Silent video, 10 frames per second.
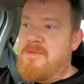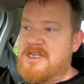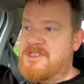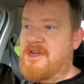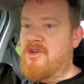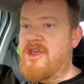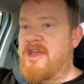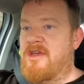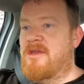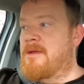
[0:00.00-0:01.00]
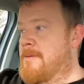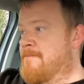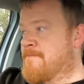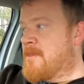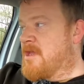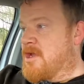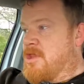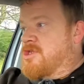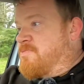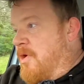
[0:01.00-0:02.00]
badging on it.
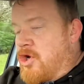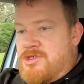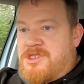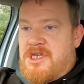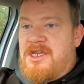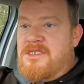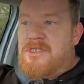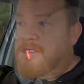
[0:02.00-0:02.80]
Got the sports seats